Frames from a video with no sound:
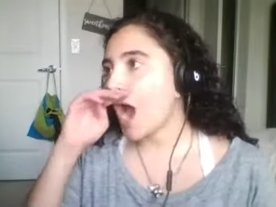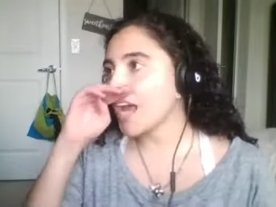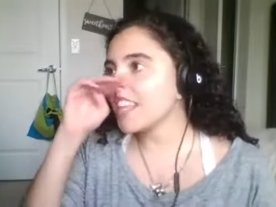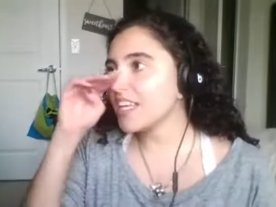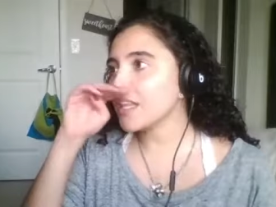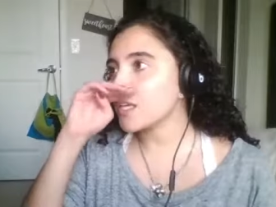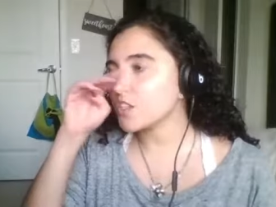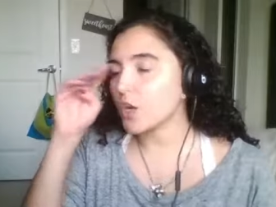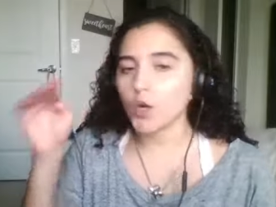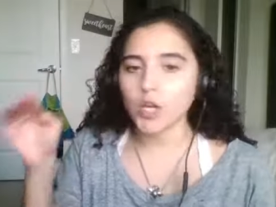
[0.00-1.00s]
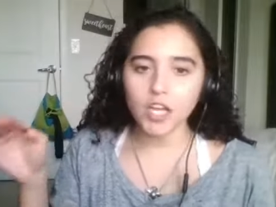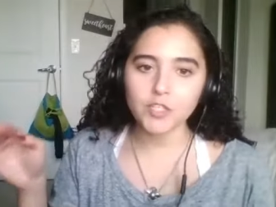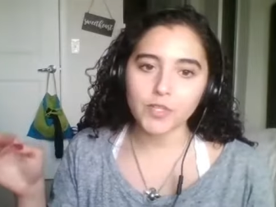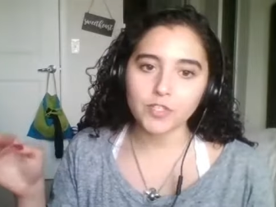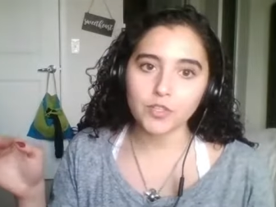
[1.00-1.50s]
I think like his current
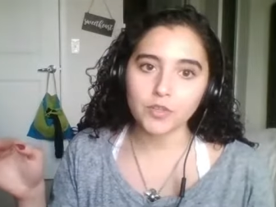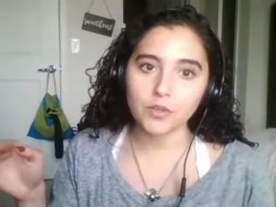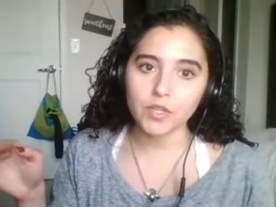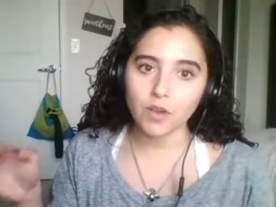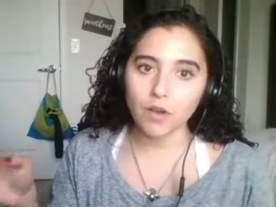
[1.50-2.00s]
husband too is